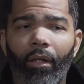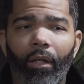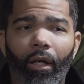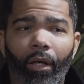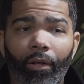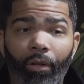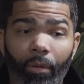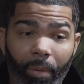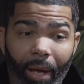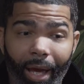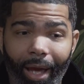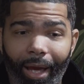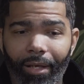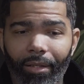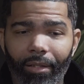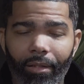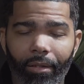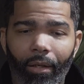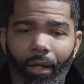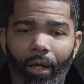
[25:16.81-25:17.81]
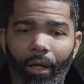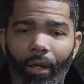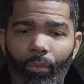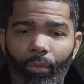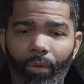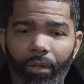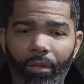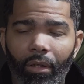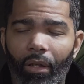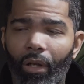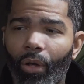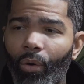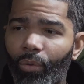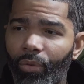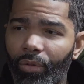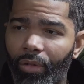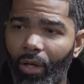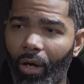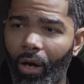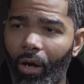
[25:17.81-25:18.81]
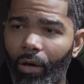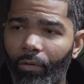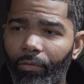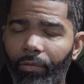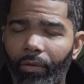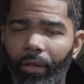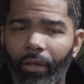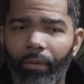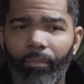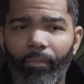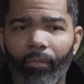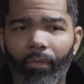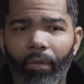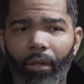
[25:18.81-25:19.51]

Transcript: underpass was closed off, and